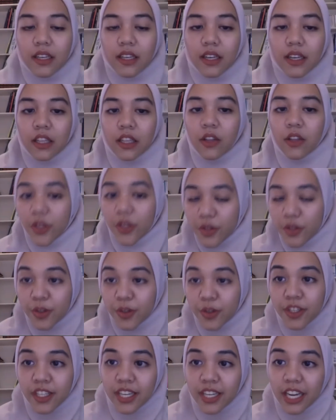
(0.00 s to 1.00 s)
a law
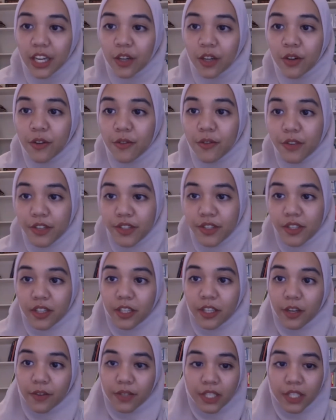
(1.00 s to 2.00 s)
student at University
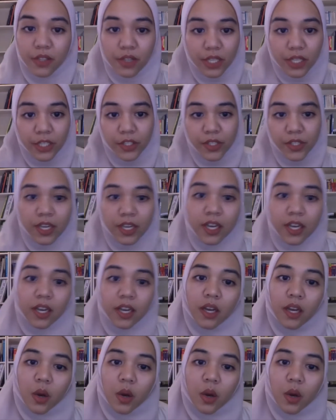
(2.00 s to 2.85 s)
of Indonesia,